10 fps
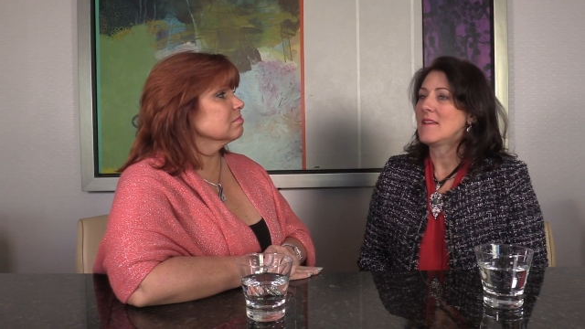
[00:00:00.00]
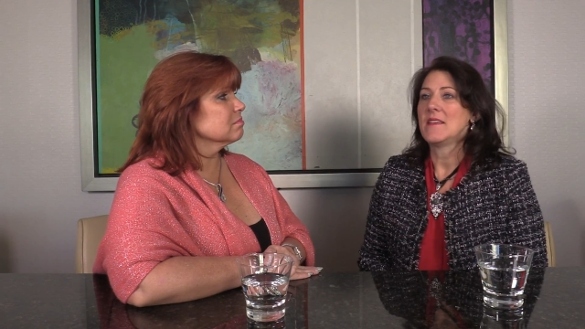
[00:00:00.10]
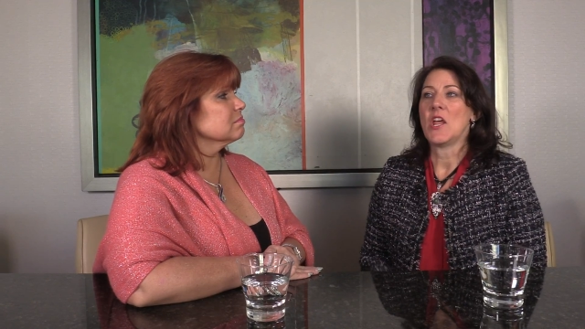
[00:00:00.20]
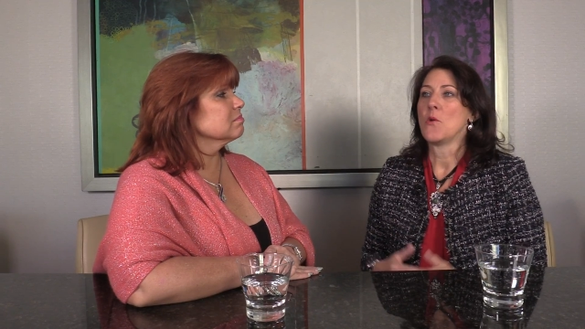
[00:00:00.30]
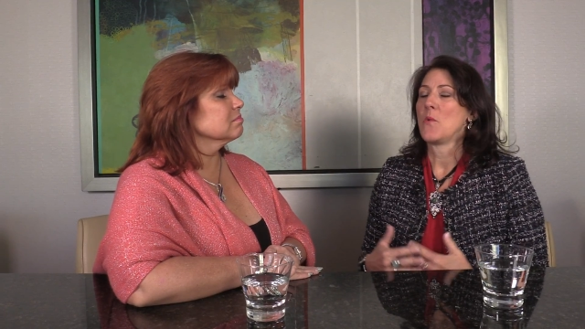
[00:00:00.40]
Speaker 1: You
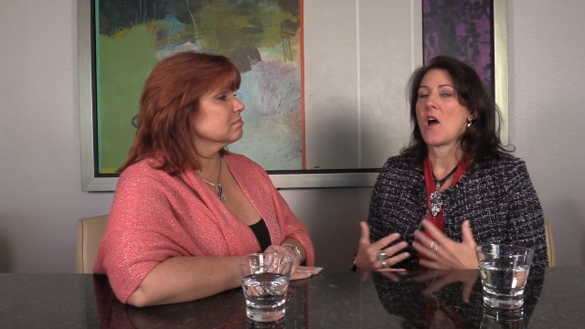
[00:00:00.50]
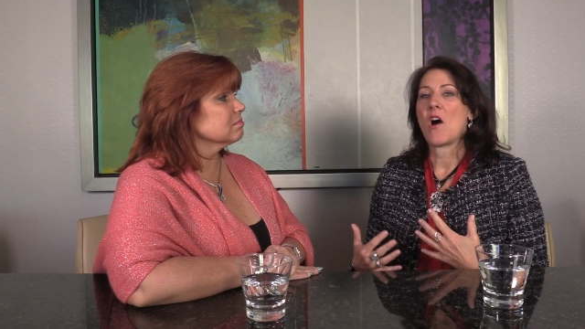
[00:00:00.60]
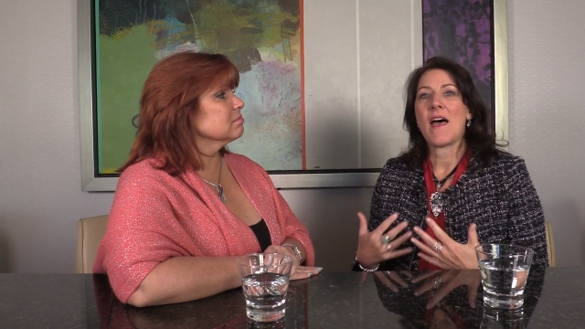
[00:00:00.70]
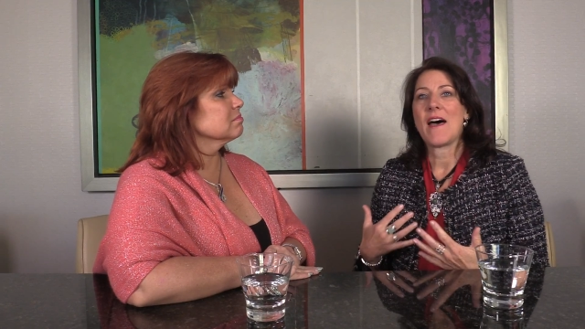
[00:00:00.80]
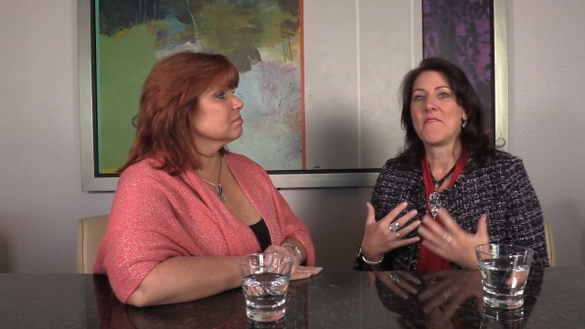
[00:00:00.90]
know, we all
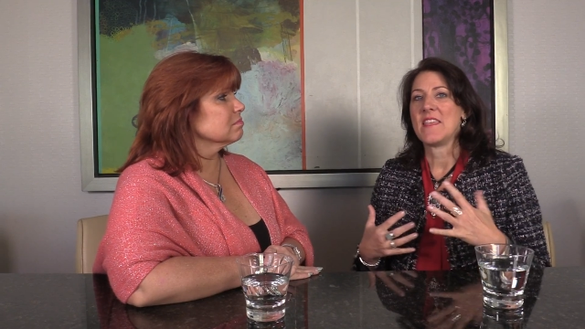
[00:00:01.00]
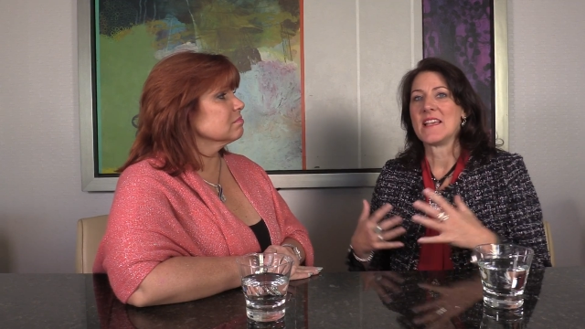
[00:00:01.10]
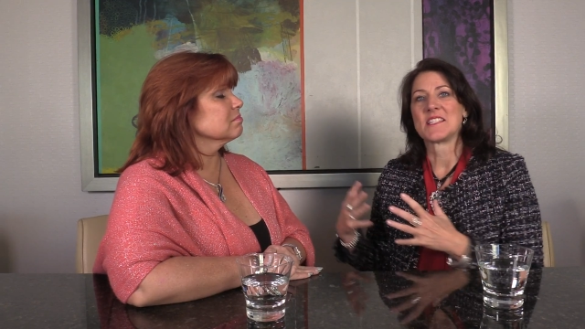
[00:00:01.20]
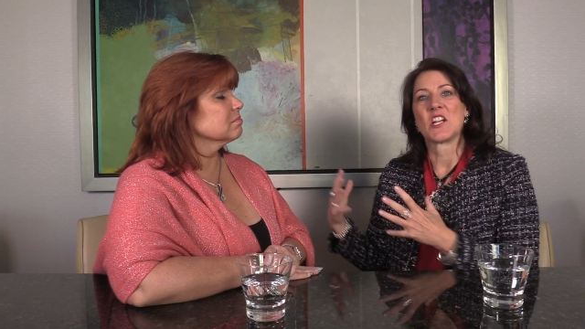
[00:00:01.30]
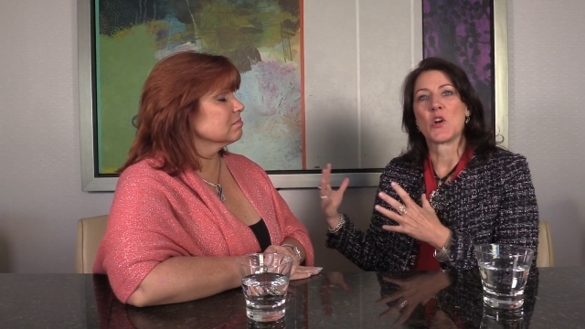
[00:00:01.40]
have
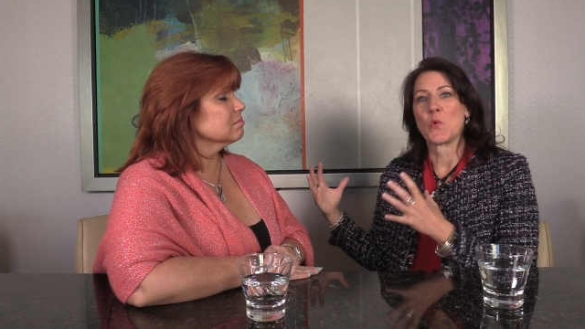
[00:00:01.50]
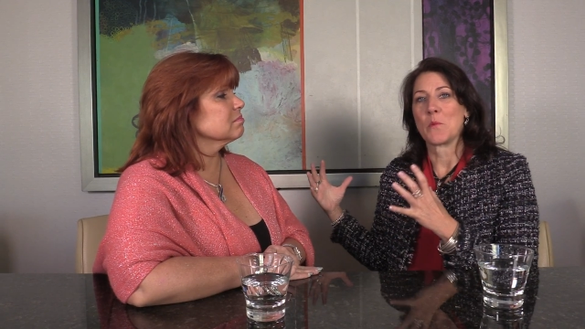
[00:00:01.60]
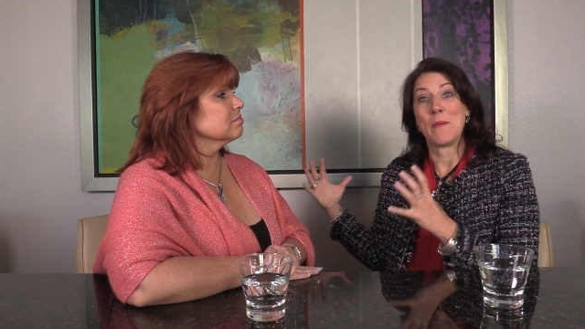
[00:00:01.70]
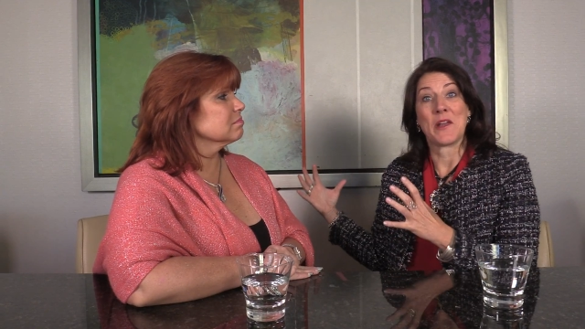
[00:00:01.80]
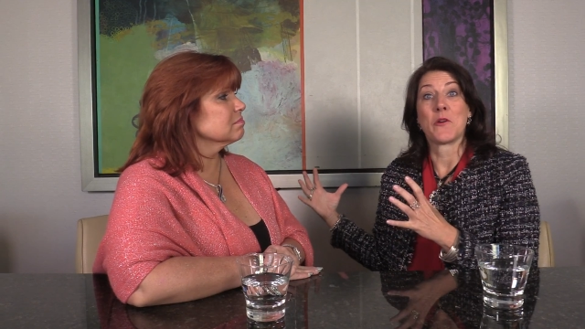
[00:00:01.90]
things that are, we're
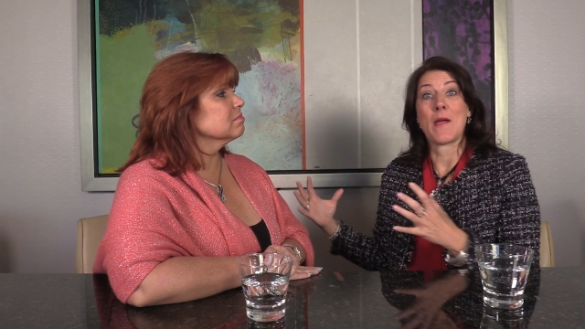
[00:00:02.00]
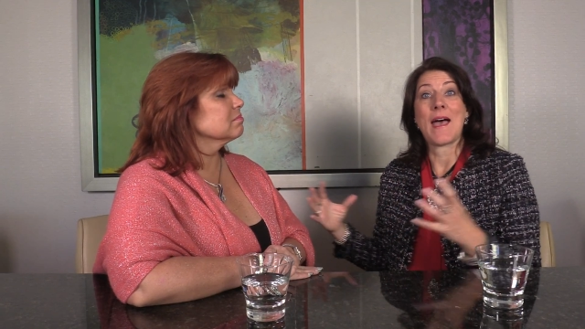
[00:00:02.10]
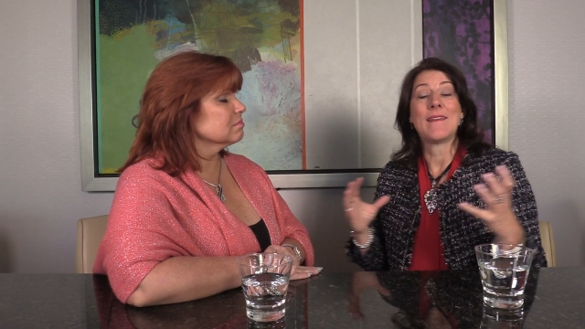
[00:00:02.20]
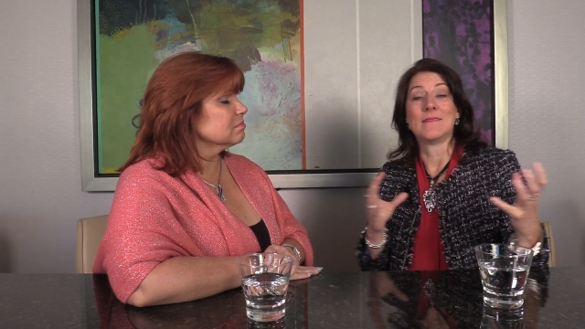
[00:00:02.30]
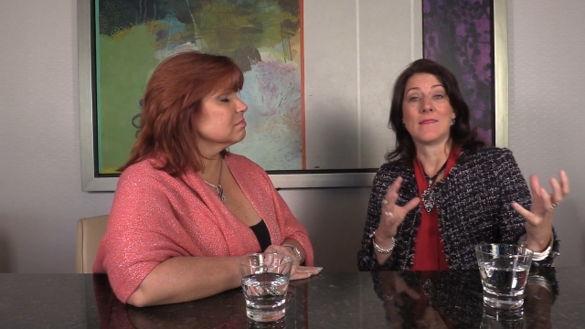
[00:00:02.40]
better
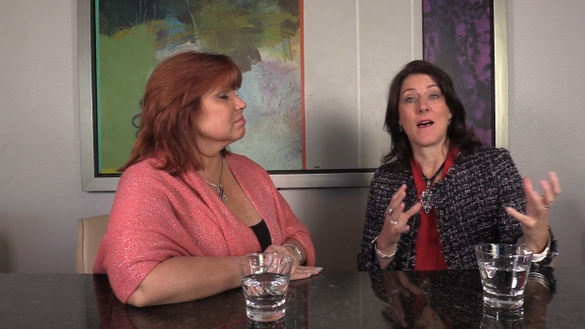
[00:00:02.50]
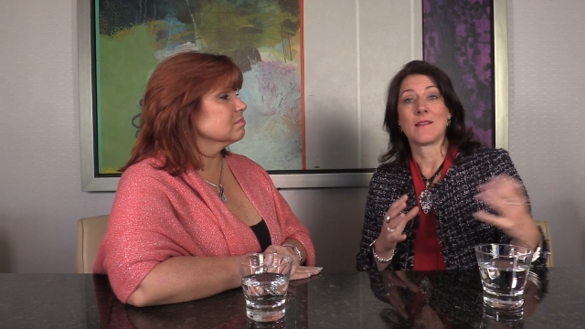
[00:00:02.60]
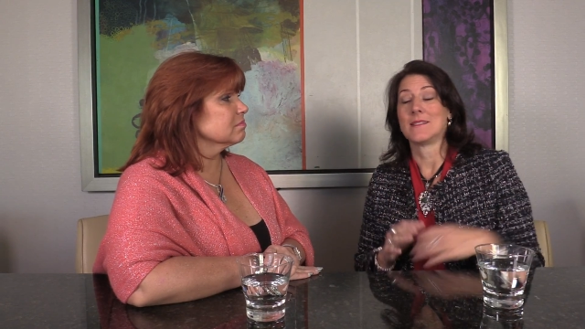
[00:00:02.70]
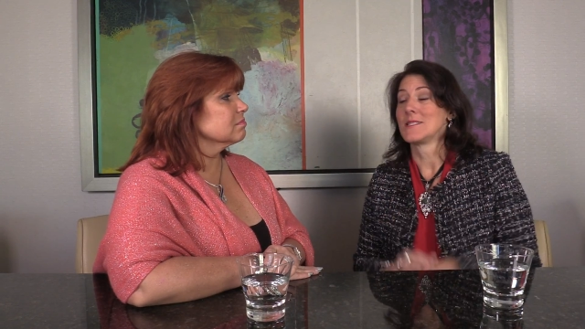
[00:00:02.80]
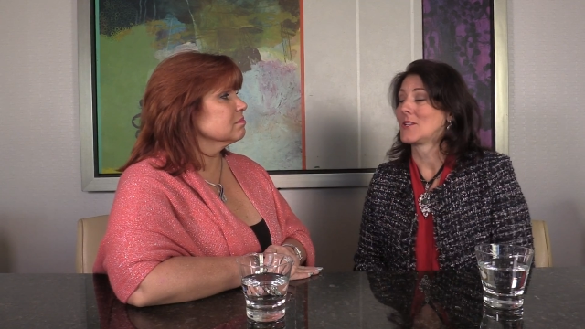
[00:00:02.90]
at and not
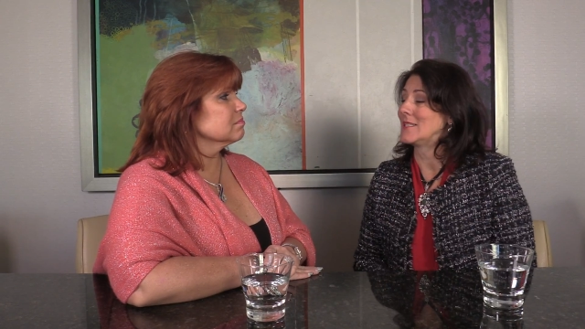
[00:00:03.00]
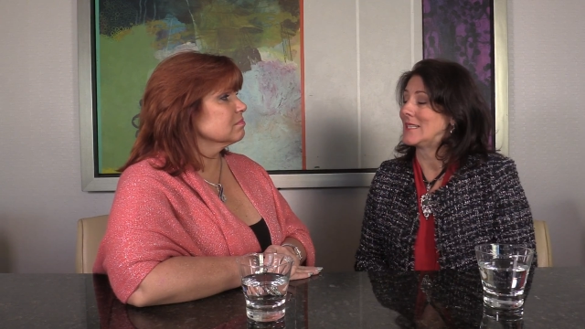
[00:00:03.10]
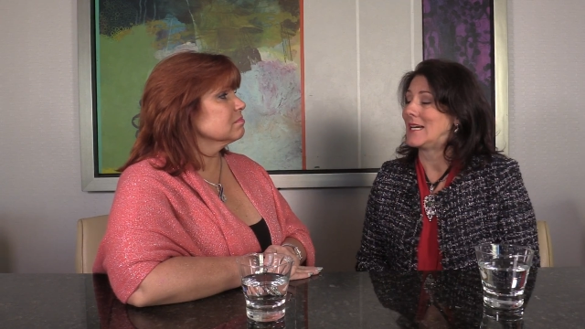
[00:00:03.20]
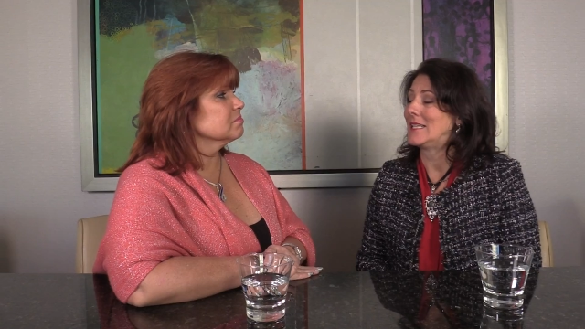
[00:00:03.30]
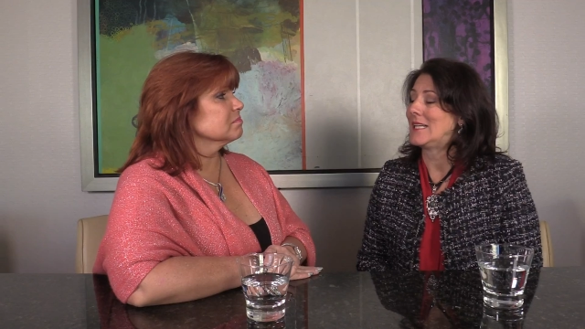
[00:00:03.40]
as good at,